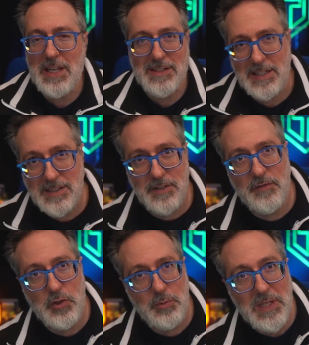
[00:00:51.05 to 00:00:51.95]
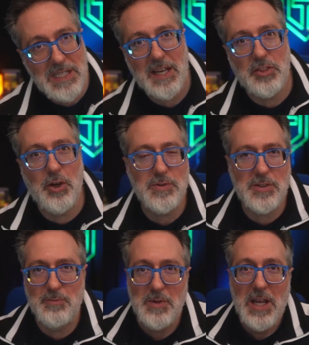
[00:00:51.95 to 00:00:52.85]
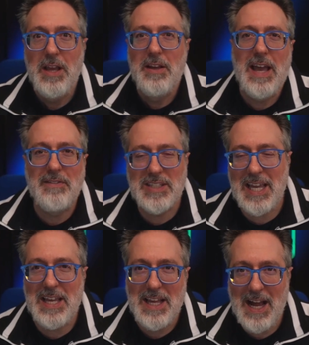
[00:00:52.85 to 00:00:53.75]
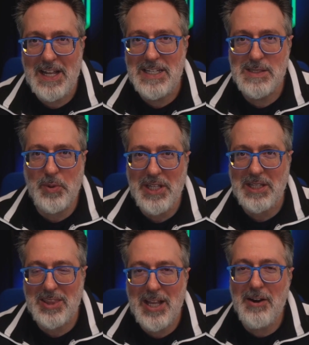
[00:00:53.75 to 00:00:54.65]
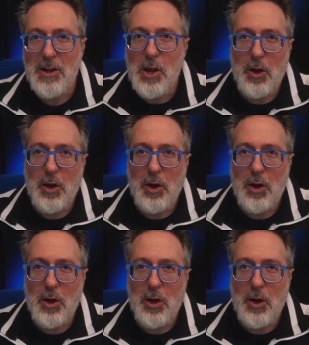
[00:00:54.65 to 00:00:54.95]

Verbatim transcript: He hasn't interviewed me yet, though, so have to get on his plate there.